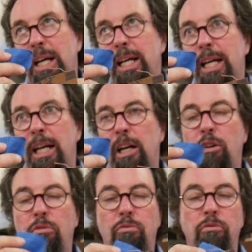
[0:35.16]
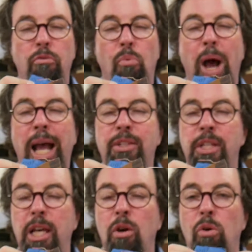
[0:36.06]
a
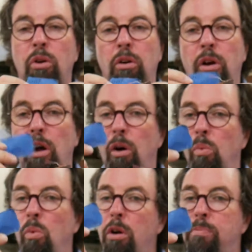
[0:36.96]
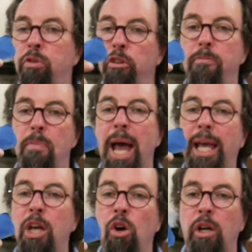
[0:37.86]
waxy or a waterproof
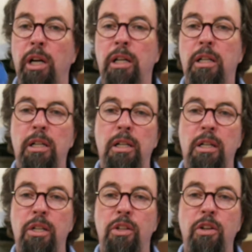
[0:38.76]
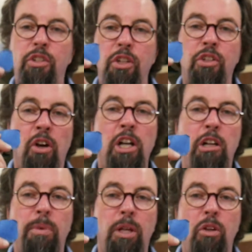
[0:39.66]
backing on it. So it's designed
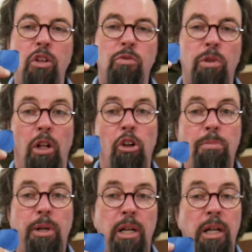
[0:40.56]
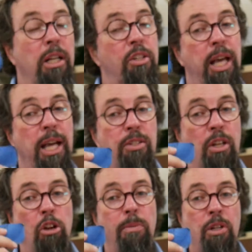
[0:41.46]
to be used with a lubricant. In this case,
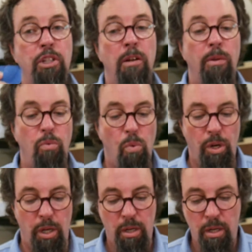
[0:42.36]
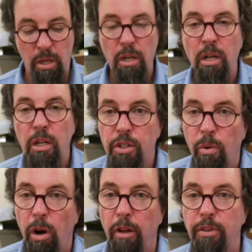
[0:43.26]
the lubricant is going to be water. So
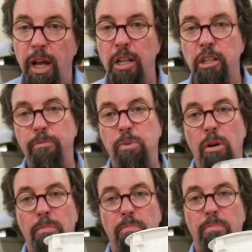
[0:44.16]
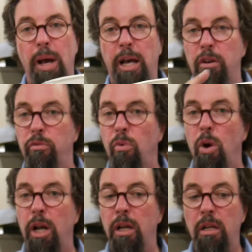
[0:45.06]
what I've done is I've put a bucket of
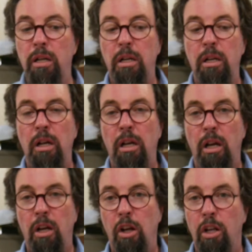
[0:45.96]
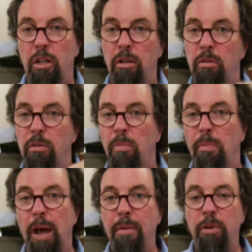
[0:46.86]
water, got my
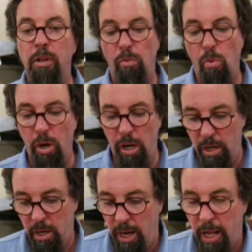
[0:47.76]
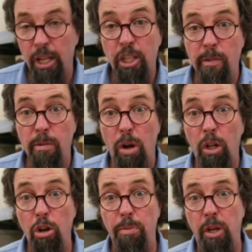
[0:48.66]
paper in the water, and that's going to be my
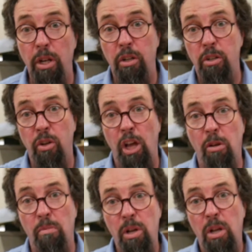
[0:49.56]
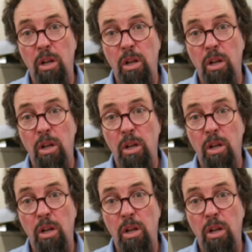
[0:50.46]
lubricant to help